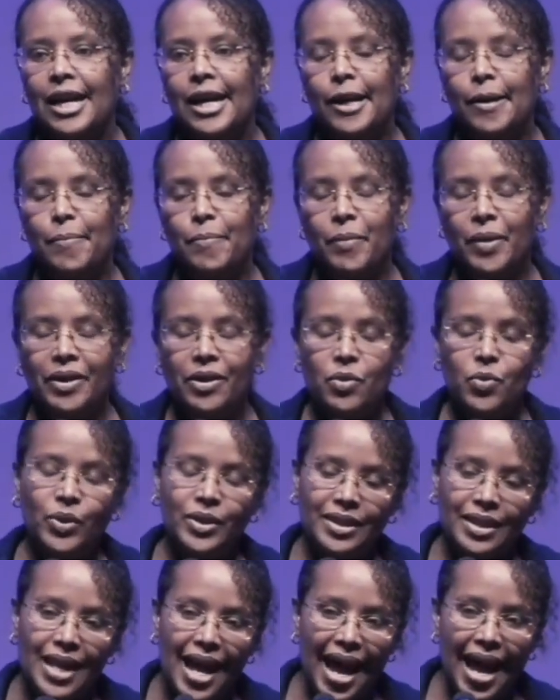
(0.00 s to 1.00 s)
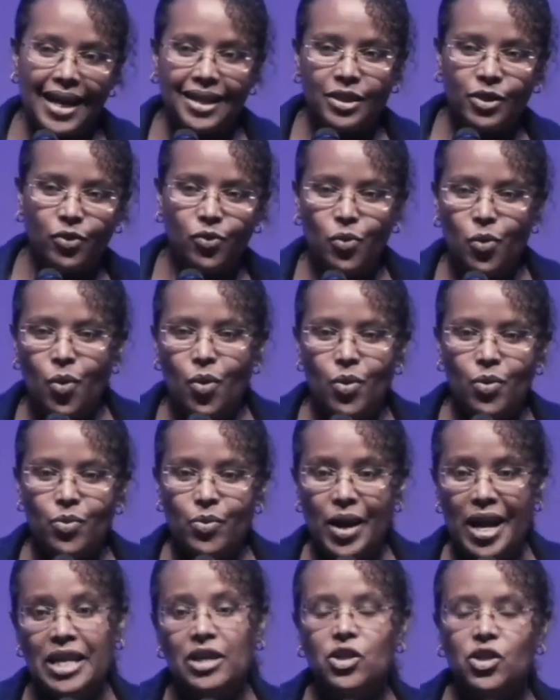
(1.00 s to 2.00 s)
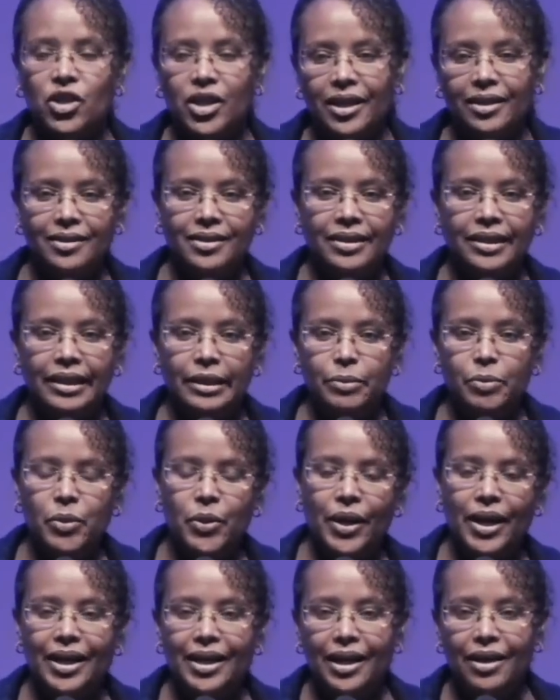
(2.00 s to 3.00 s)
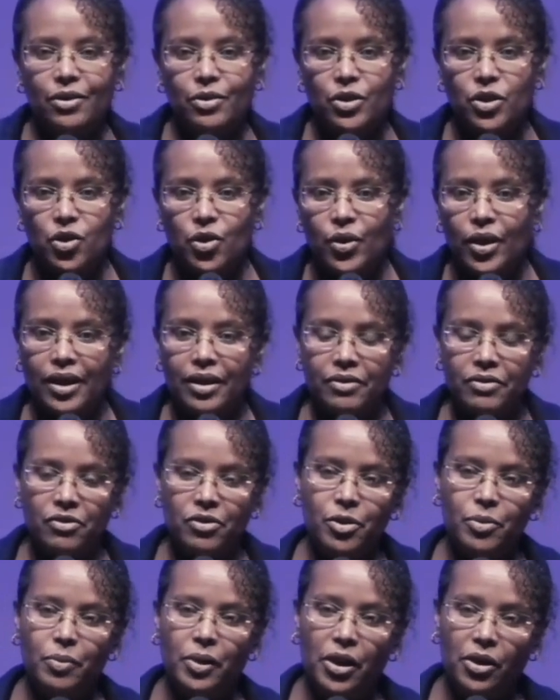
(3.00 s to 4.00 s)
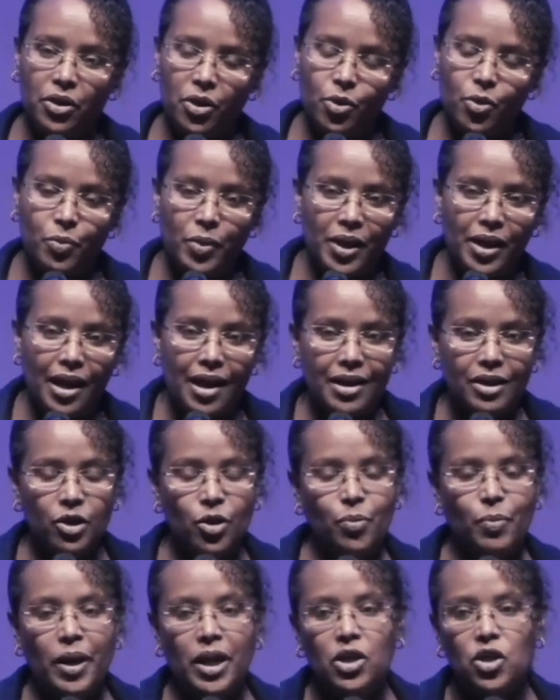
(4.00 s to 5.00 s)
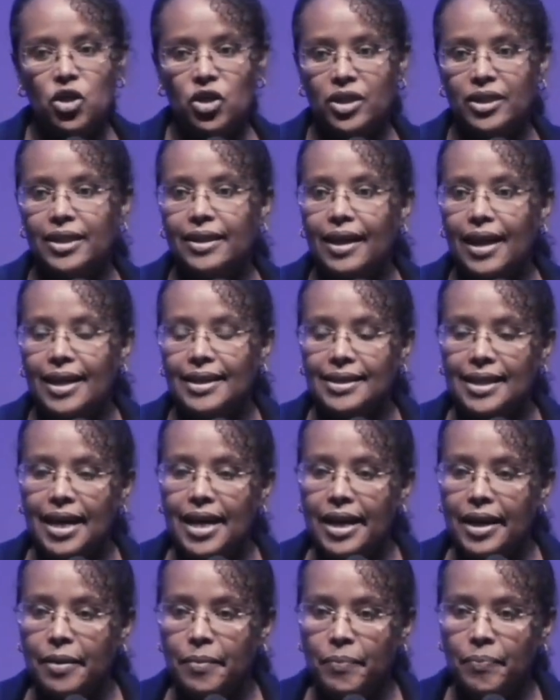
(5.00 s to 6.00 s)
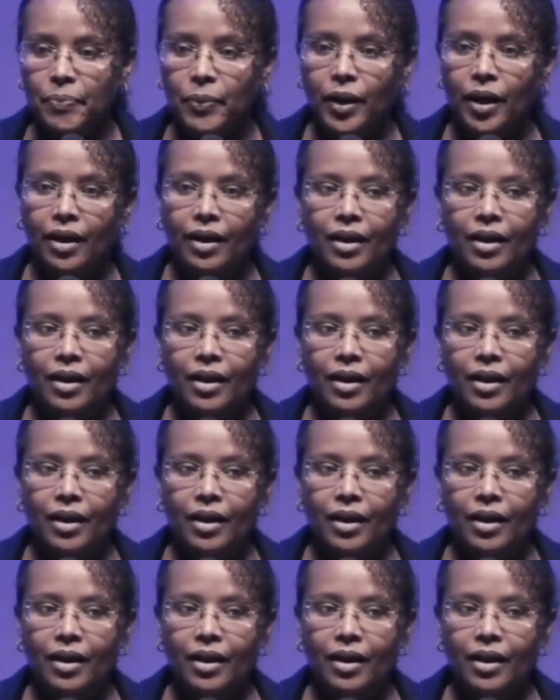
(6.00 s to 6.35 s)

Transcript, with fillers: Um, there was an active war raging to liberate Eritrea from Ethiopian occupation at that time.